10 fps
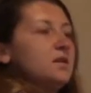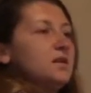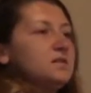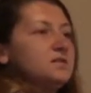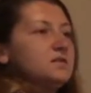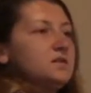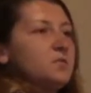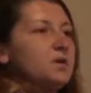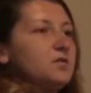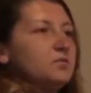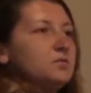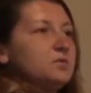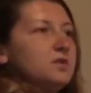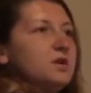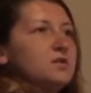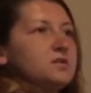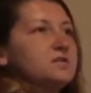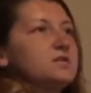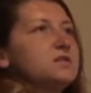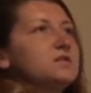it's somehow
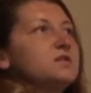lost